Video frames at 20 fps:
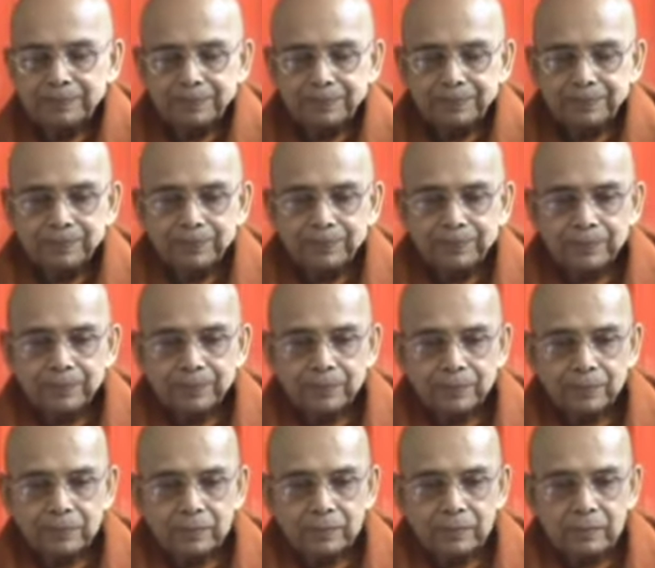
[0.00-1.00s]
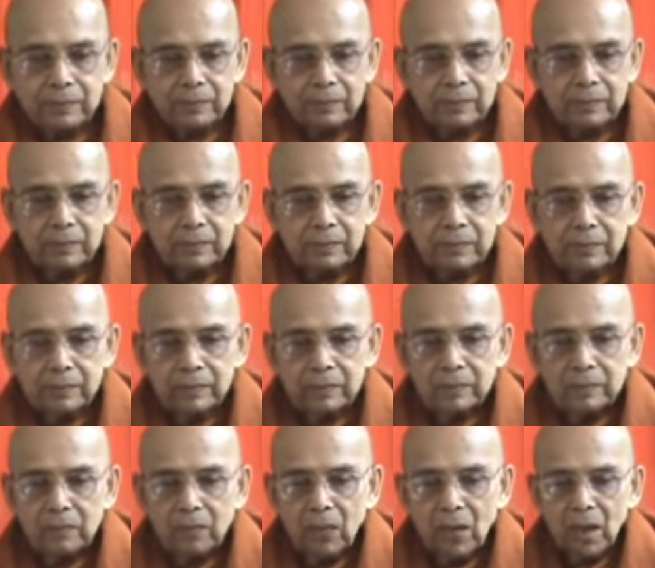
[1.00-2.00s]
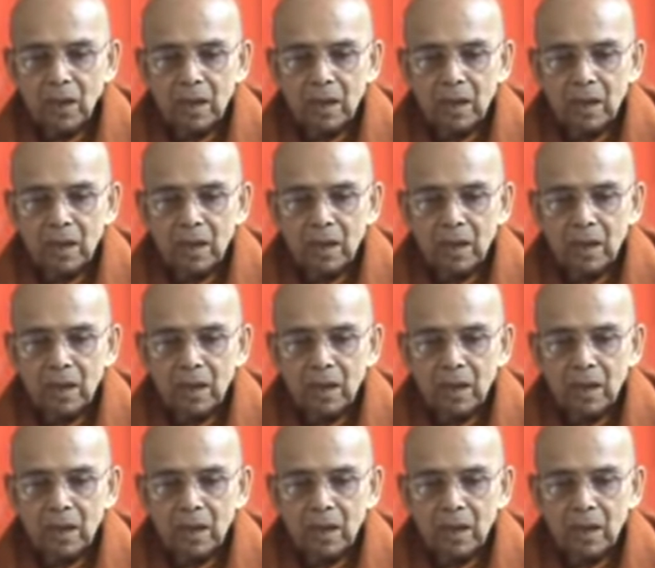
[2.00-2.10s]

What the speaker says: Nothing is said.